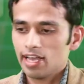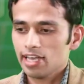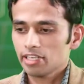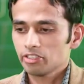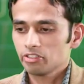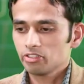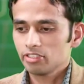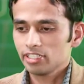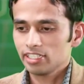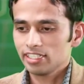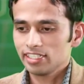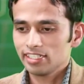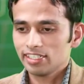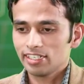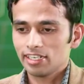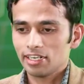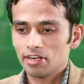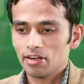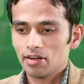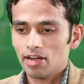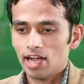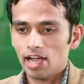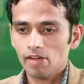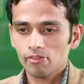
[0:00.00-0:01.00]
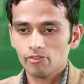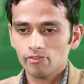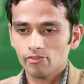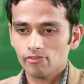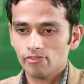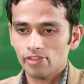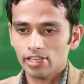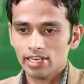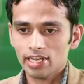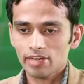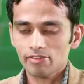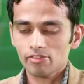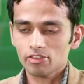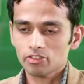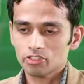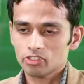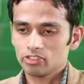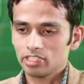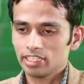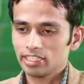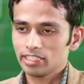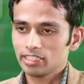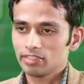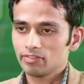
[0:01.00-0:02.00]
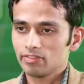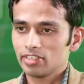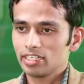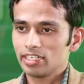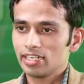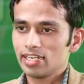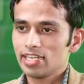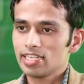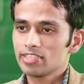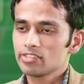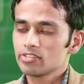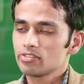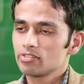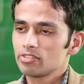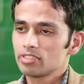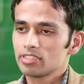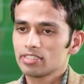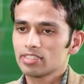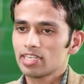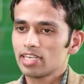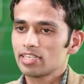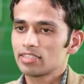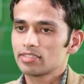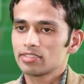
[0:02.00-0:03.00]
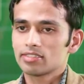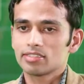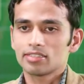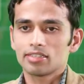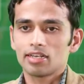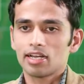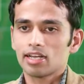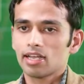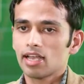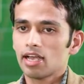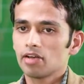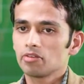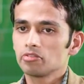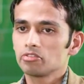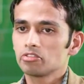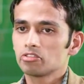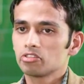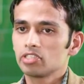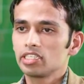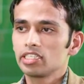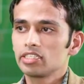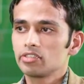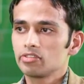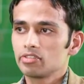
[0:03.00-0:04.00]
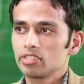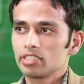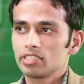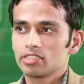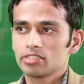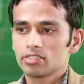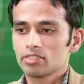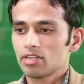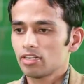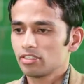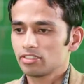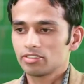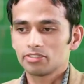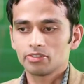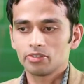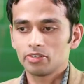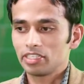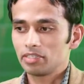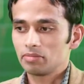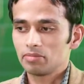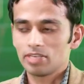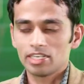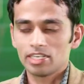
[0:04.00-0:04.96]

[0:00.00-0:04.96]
When I was trading very less unit size, the account equity is not growing